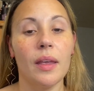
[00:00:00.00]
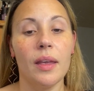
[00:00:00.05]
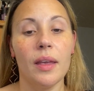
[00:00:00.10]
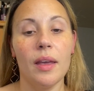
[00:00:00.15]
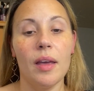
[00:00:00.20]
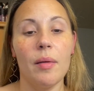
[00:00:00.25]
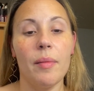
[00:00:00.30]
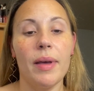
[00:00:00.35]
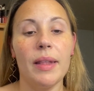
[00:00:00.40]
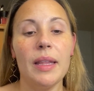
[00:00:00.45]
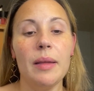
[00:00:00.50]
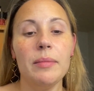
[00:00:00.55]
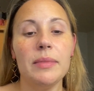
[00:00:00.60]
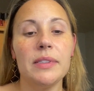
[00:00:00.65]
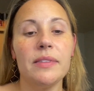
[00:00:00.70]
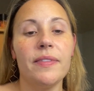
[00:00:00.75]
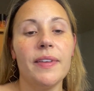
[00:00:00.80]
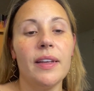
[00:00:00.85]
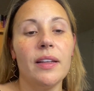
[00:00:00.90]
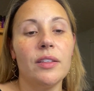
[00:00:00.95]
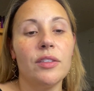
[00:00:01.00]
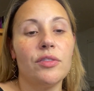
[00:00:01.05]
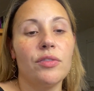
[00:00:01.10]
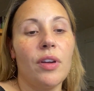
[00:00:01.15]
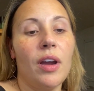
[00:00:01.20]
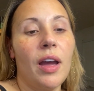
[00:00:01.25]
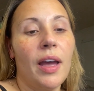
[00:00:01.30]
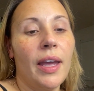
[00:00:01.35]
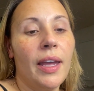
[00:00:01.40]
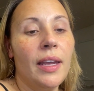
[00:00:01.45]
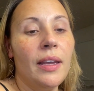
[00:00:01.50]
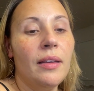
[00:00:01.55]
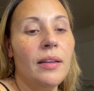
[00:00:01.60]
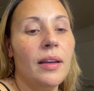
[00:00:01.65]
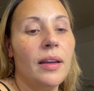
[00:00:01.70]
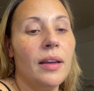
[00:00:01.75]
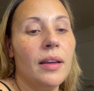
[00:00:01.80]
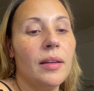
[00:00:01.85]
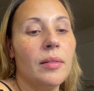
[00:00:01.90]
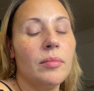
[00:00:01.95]
And my lips feel dry,
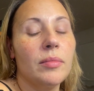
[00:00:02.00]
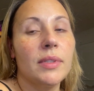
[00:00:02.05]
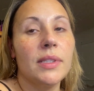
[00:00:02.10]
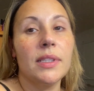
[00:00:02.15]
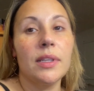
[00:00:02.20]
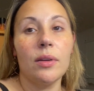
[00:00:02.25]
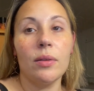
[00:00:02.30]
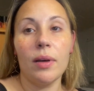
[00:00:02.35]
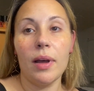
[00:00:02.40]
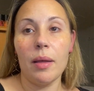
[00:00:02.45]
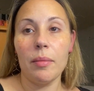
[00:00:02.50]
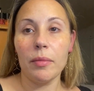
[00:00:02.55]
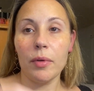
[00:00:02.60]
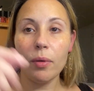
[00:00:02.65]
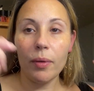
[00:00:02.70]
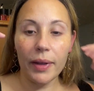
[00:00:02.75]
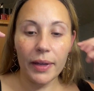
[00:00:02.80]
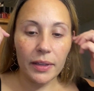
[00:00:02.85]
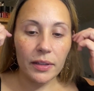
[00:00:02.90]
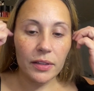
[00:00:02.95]
so I'm going